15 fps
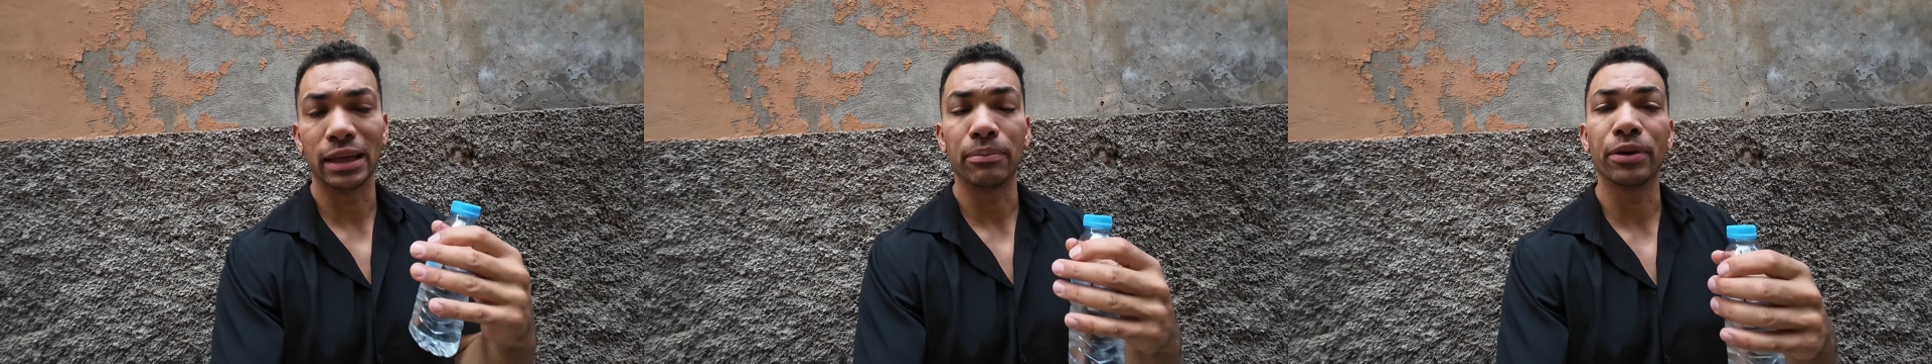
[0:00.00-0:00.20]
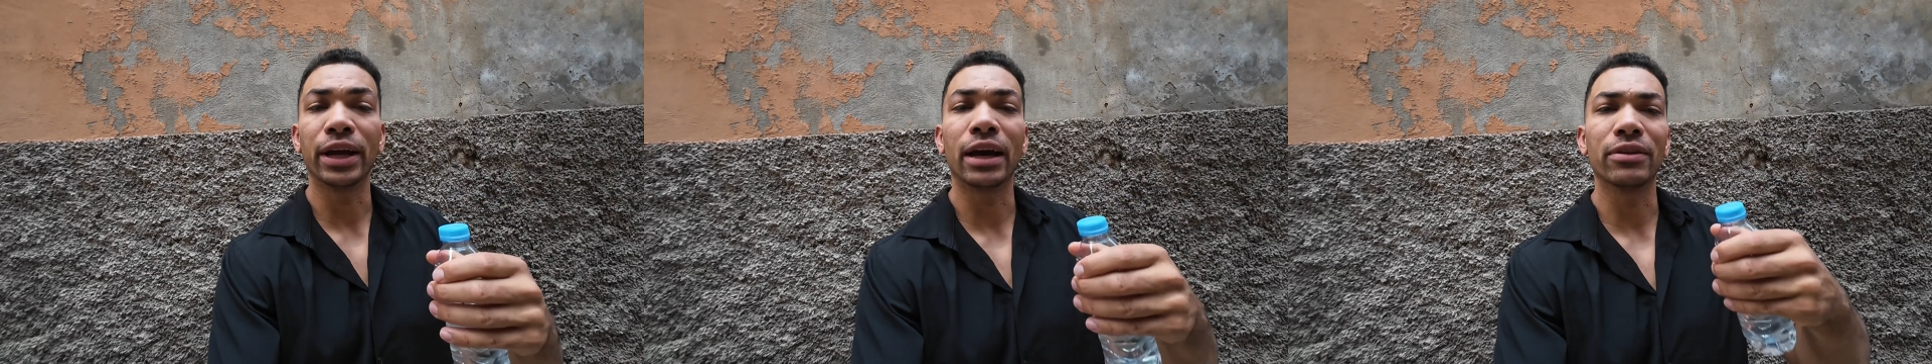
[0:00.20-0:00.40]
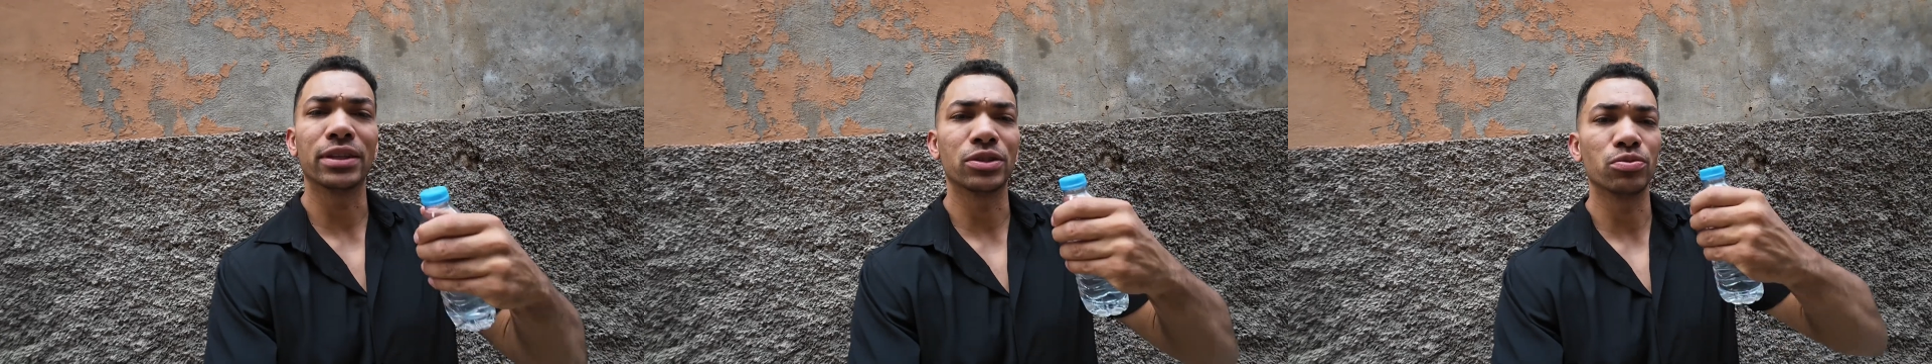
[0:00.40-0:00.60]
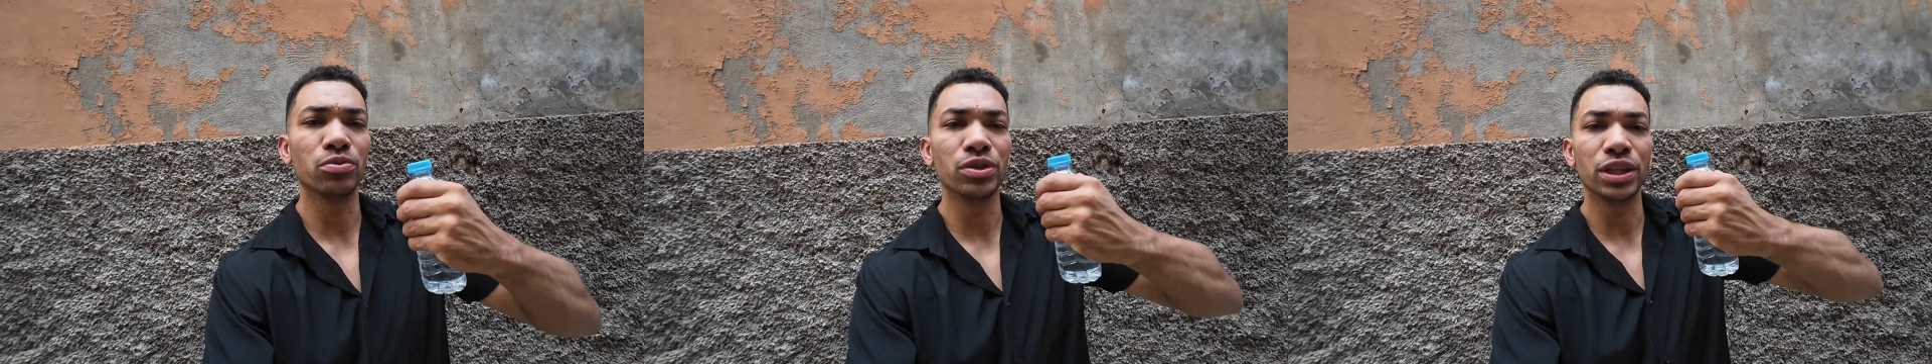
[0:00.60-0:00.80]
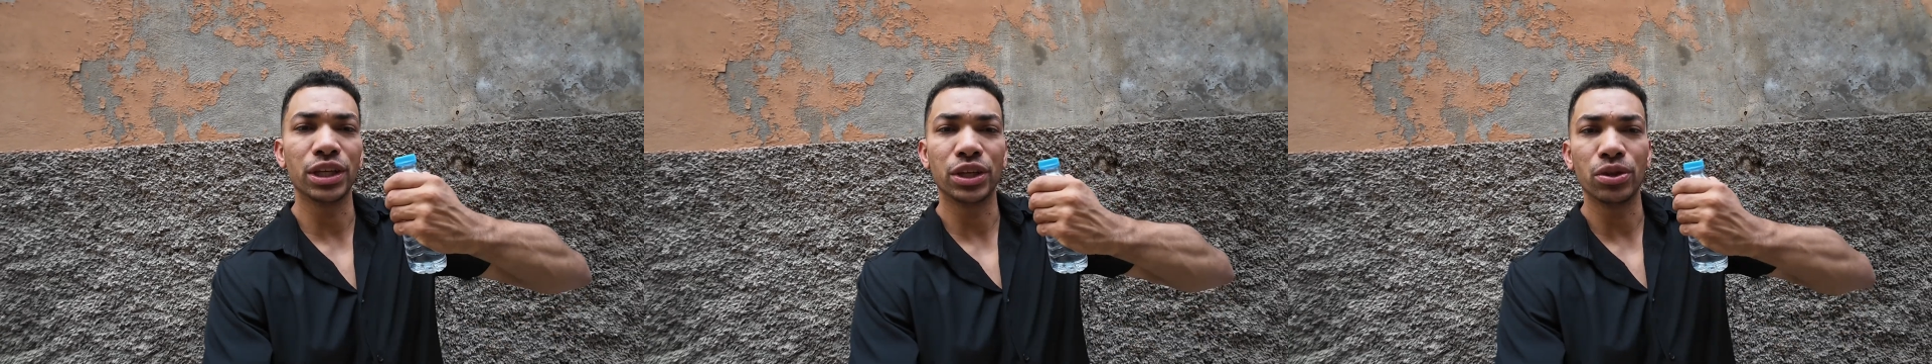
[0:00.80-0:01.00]
They bring out this
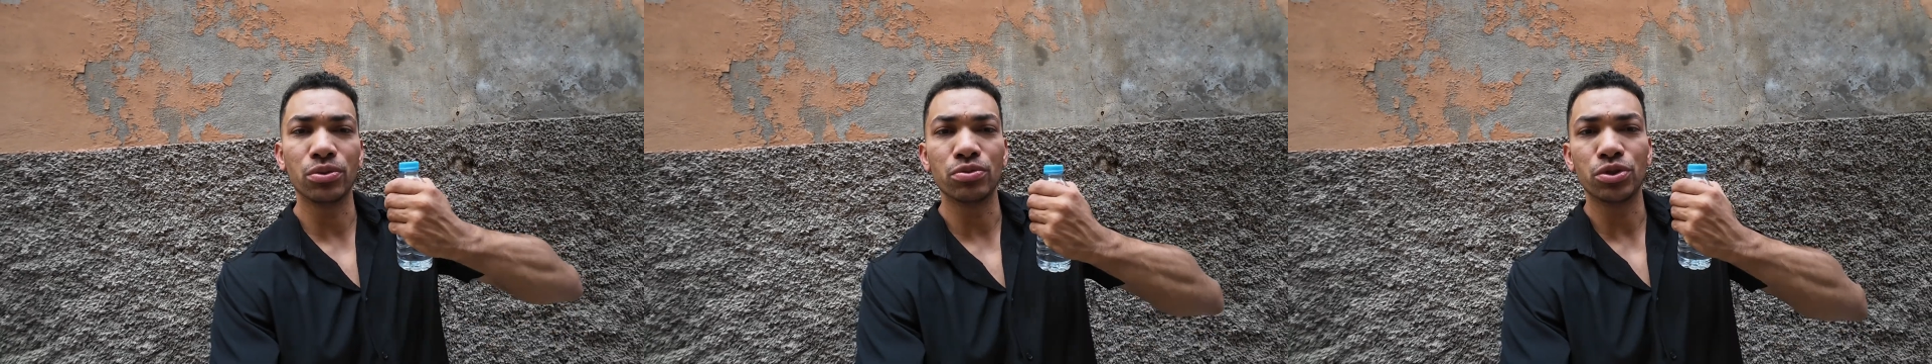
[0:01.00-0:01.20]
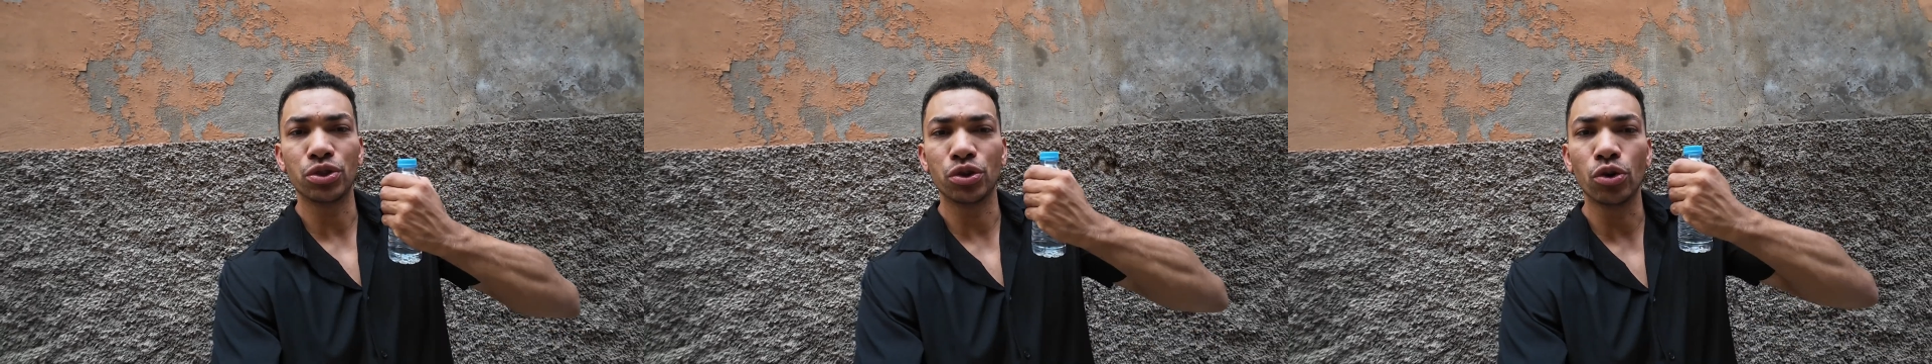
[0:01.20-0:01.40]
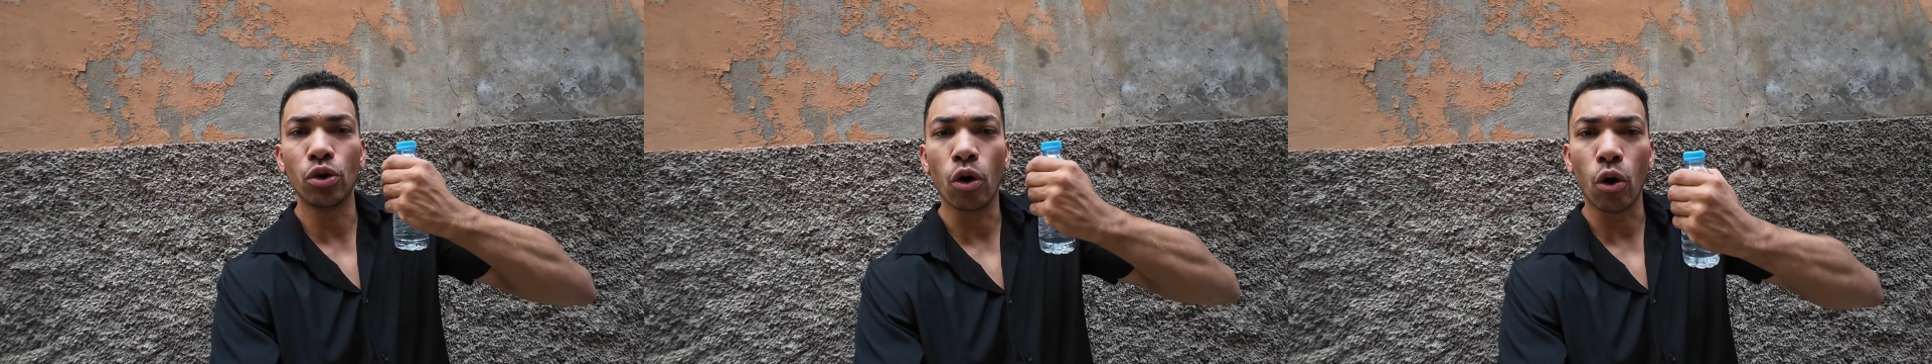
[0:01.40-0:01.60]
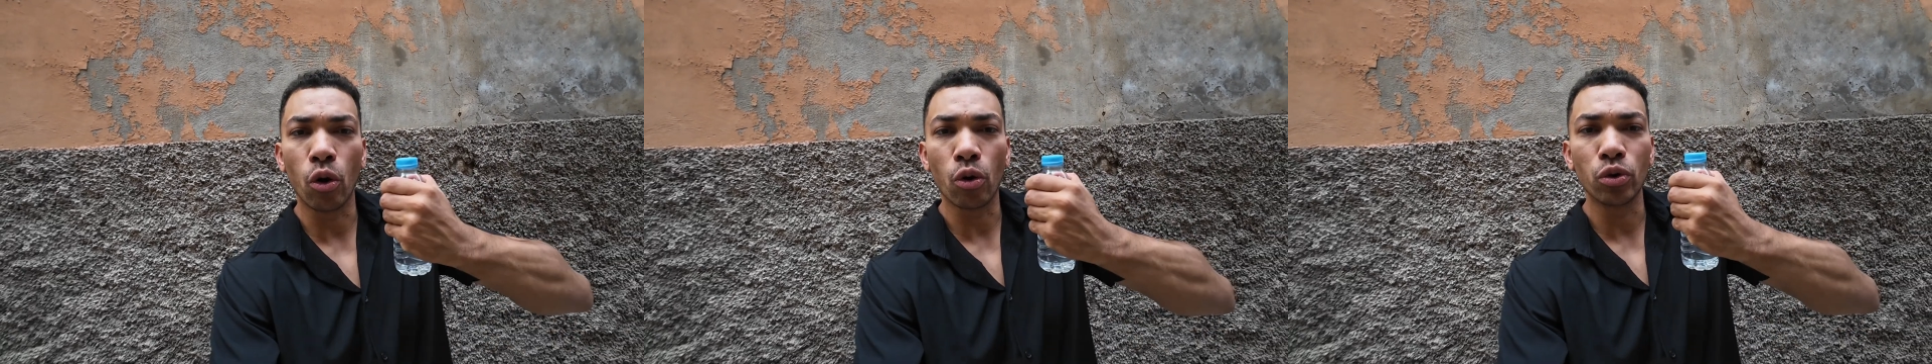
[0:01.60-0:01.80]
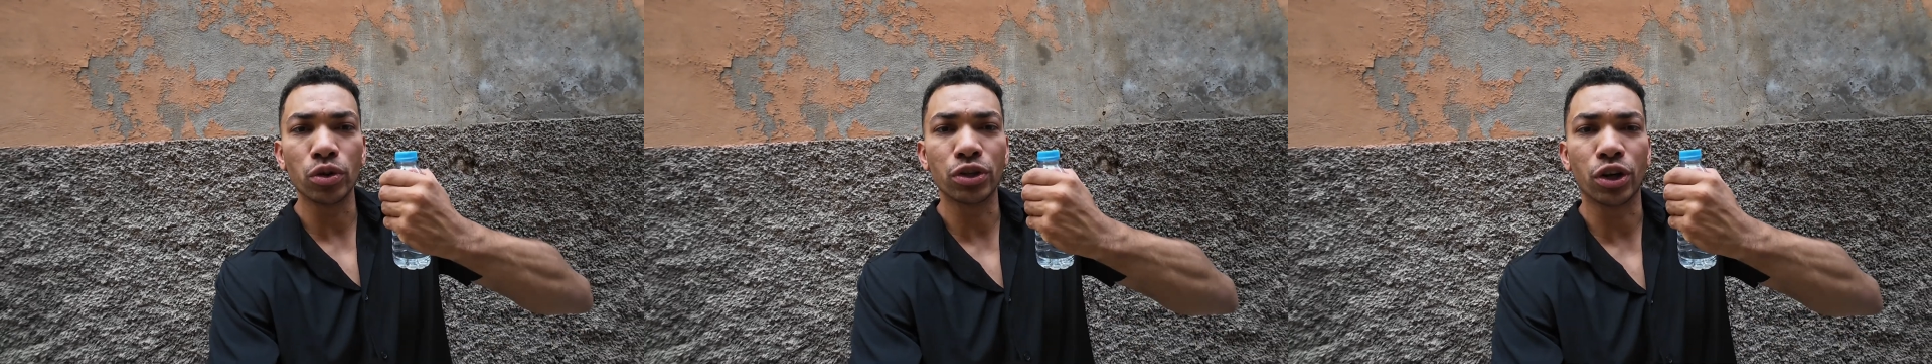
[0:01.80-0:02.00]
really huge
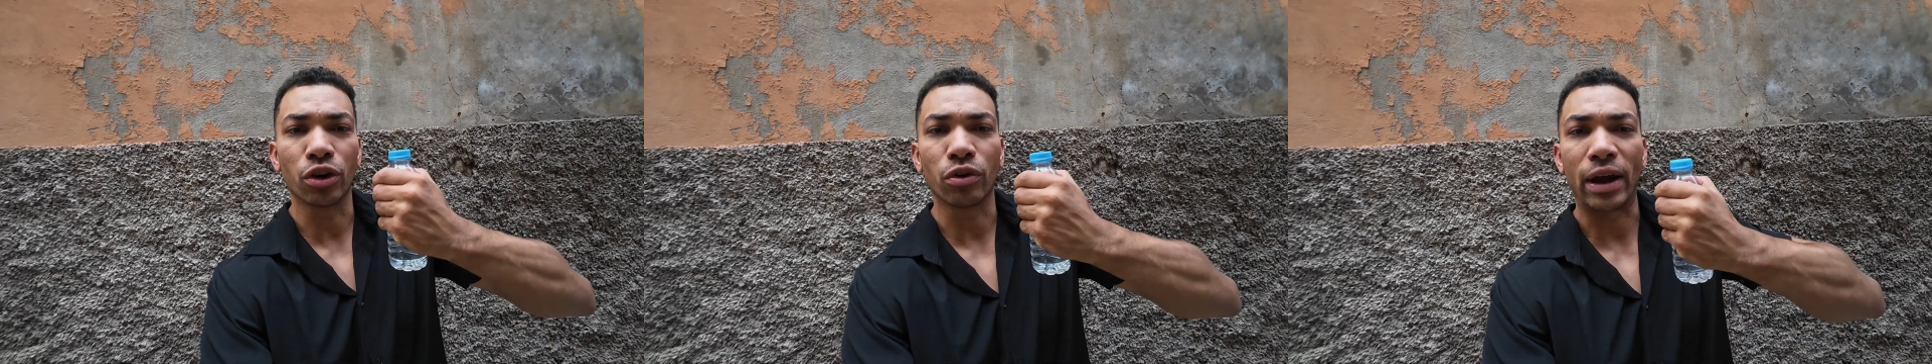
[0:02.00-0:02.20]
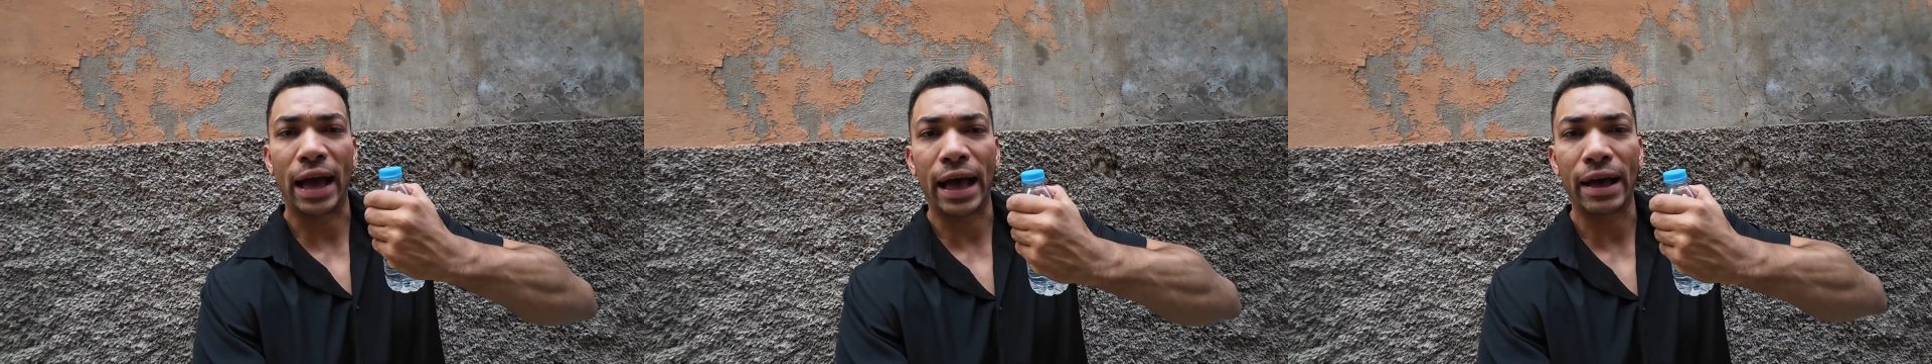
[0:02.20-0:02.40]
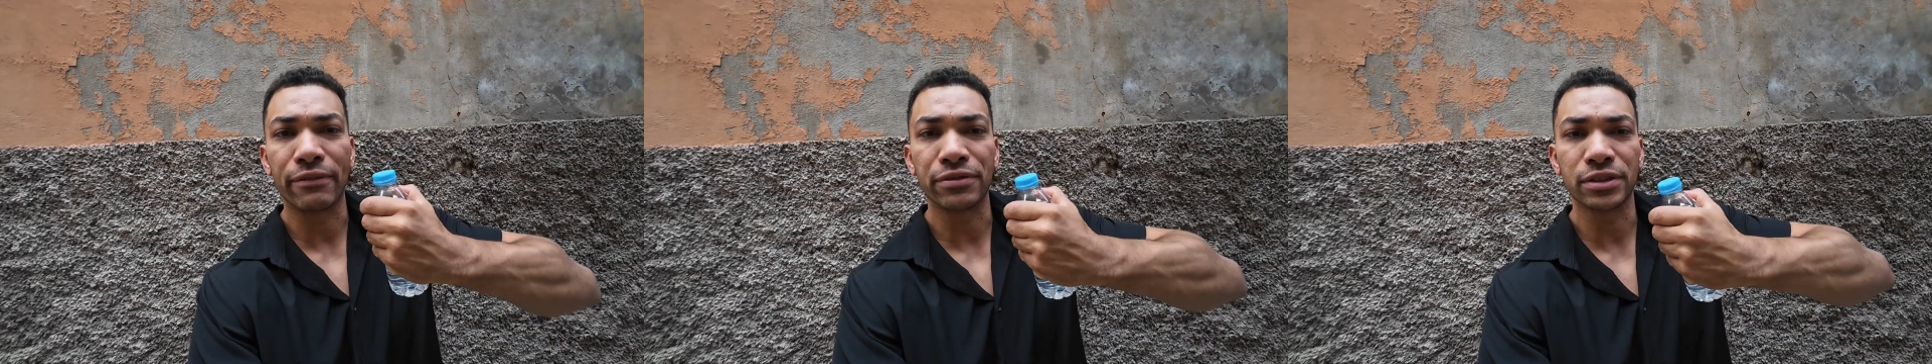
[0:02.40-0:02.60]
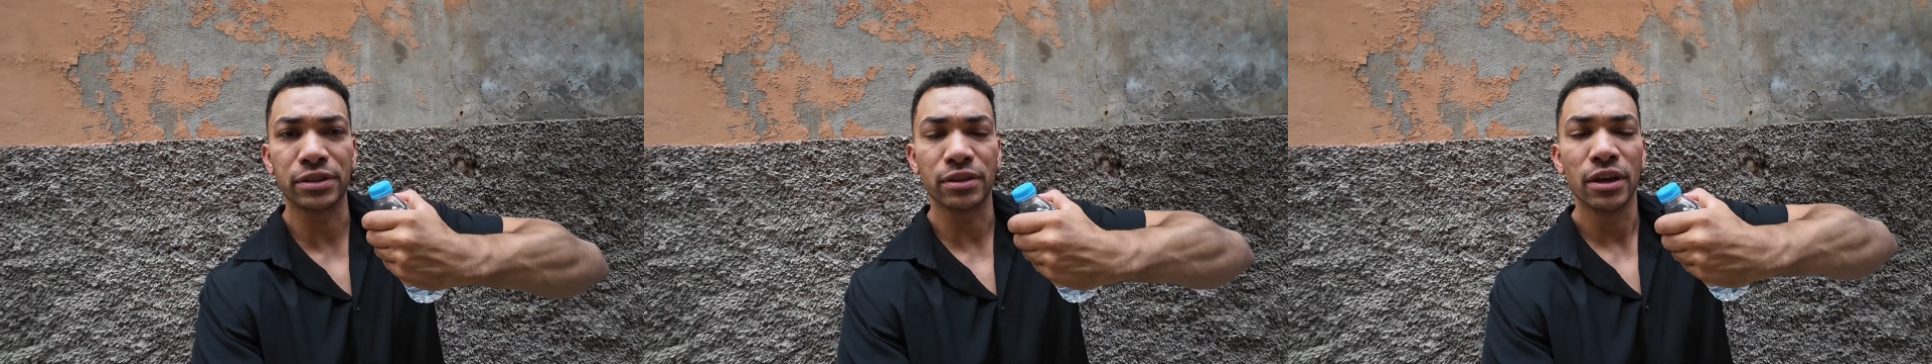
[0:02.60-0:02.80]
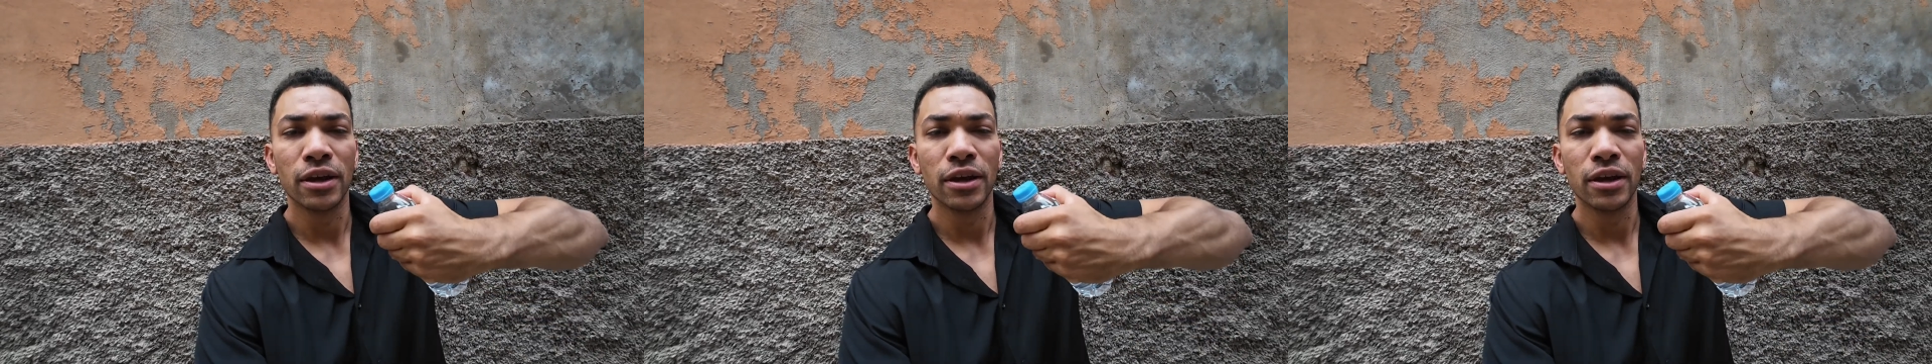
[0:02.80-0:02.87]
gold carafes,